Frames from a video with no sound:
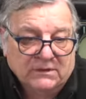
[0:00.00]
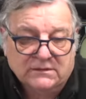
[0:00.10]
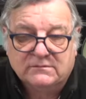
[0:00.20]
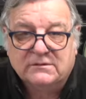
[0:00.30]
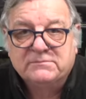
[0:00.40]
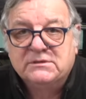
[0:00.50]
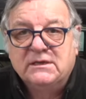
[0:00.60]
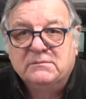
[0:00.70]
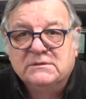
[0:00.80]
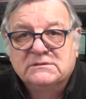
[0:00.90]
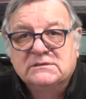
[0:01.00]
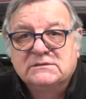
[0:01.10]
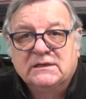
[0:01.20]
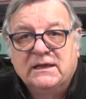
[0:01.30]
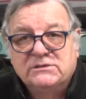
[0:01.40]
That's up to him. It's his
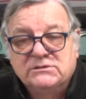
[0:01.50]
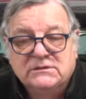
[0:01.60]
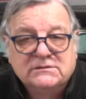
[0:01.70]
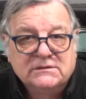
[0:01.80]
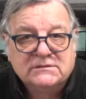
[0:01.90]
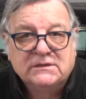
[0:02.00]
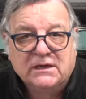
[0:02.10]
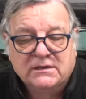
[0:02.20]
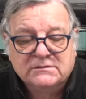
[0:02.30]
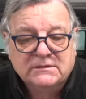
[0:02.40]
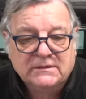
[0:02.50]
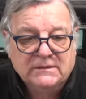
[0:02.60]
collection. It's his cars.